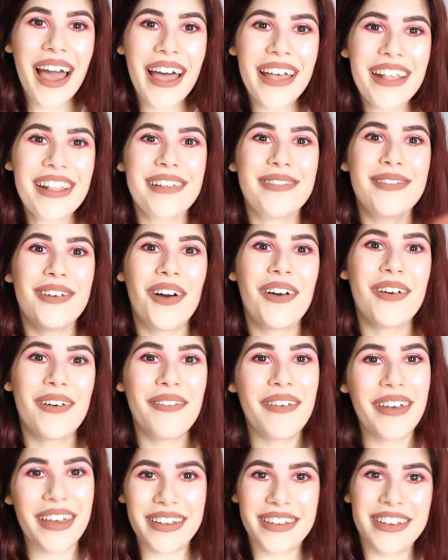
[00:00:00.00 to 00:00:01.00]
guys,
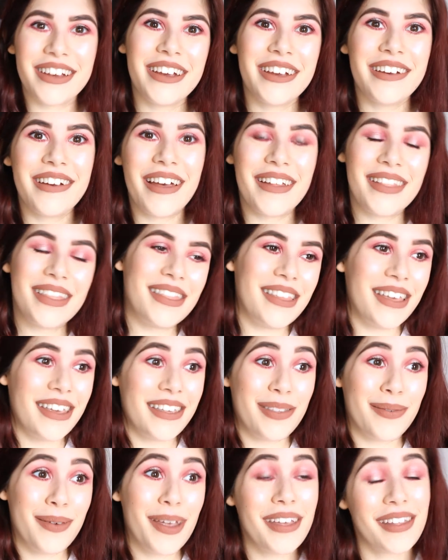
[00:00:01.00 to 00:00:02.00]
welcome to
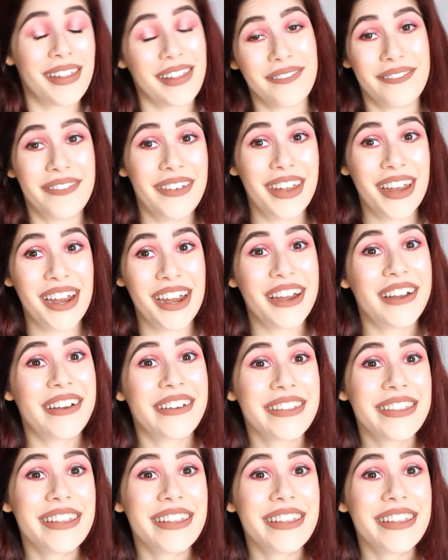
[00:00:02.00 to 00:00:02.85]
this week's video.